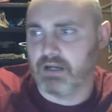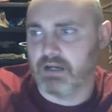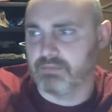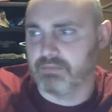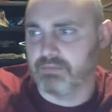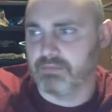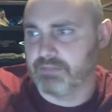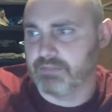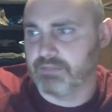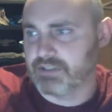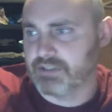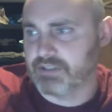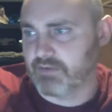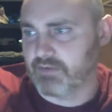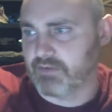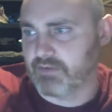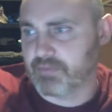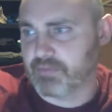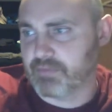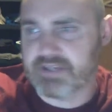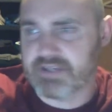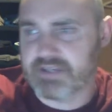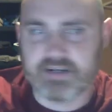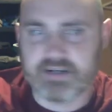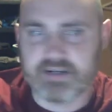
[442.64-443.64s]
Here's all of our
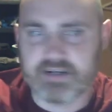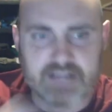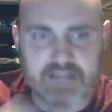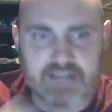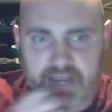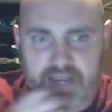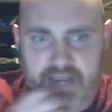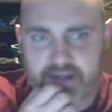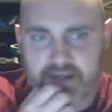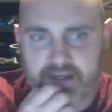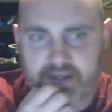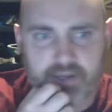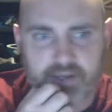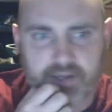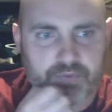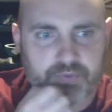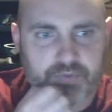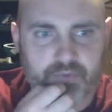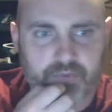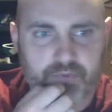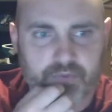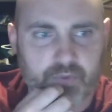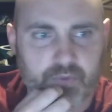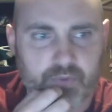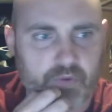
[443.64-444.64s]
presenters. I had that up
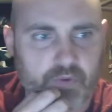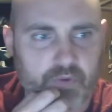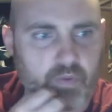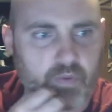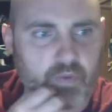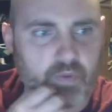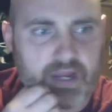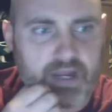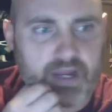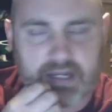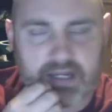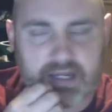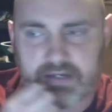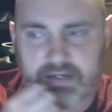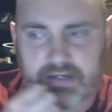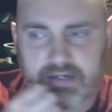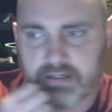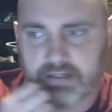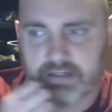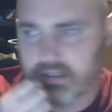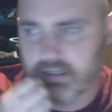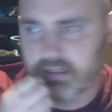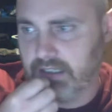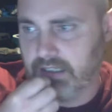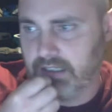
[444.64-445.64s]
when we were waiting.
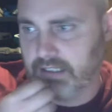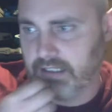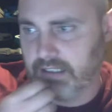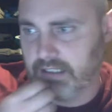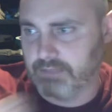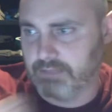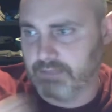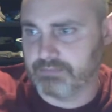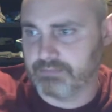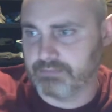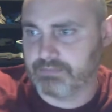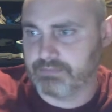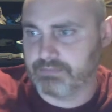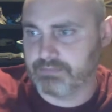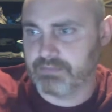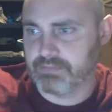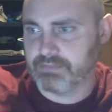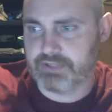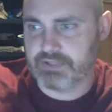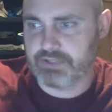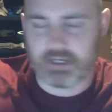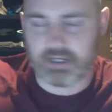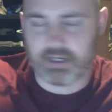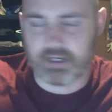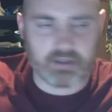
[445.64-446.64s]

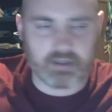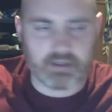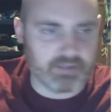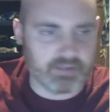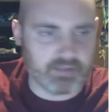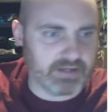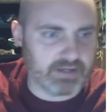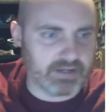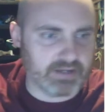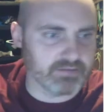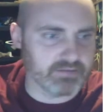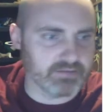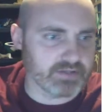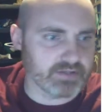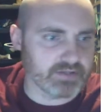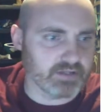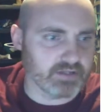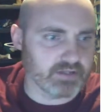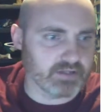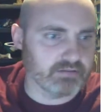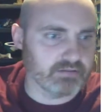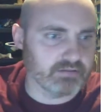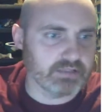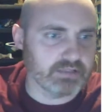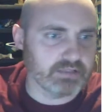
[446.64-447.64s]
Check all them out so they
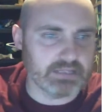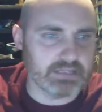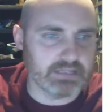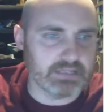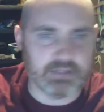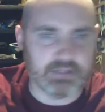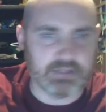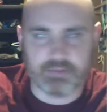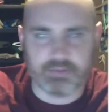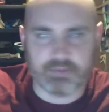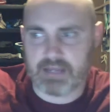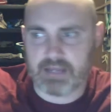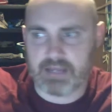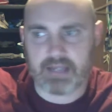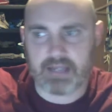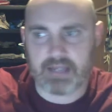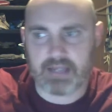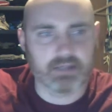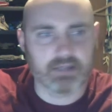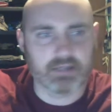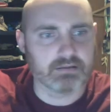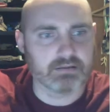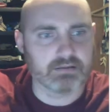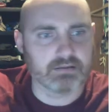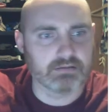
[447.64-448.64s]
keep coming back.
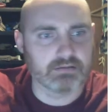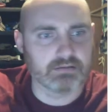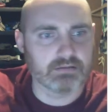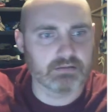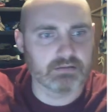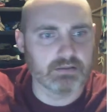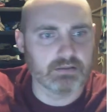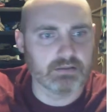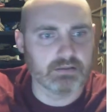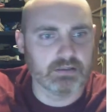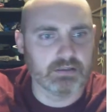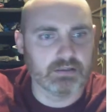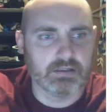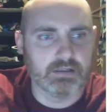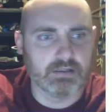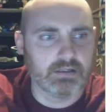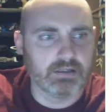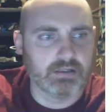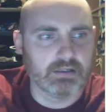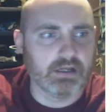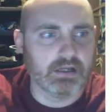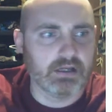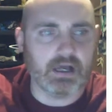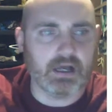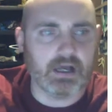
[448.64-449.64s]

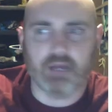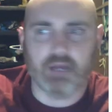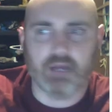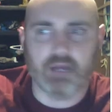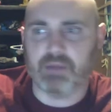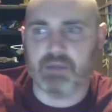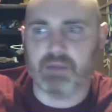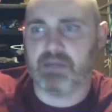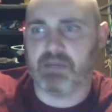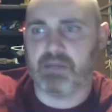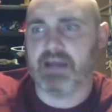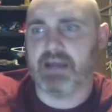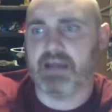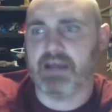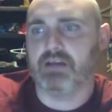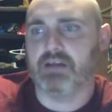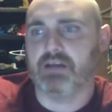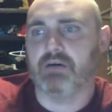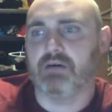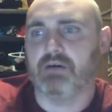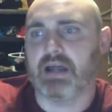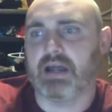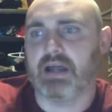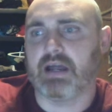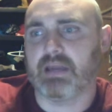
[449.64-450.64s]
My bio,
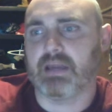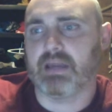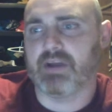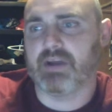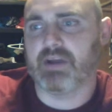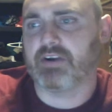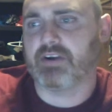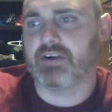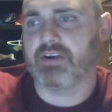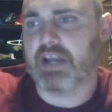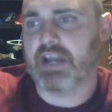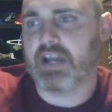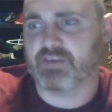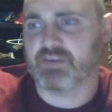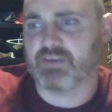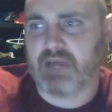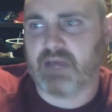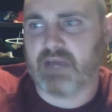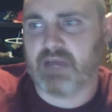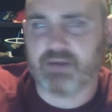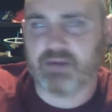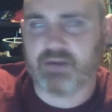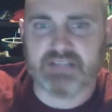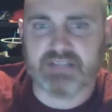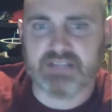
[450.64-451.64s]
I got my undergraduate from
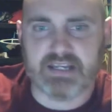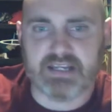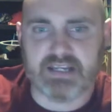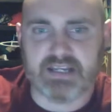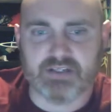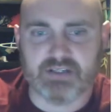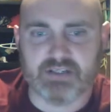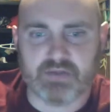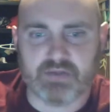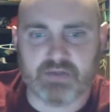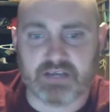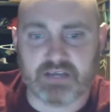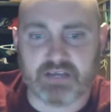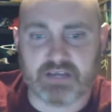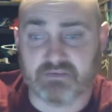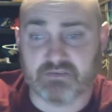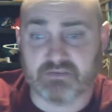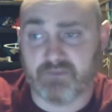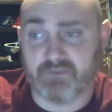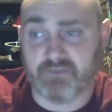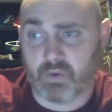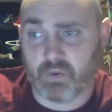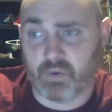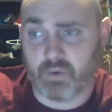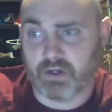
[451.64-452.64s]
Iowa State in
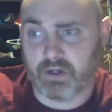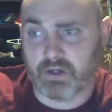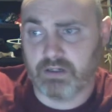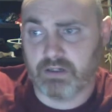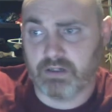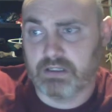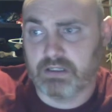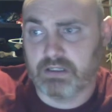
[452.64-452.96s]
2004.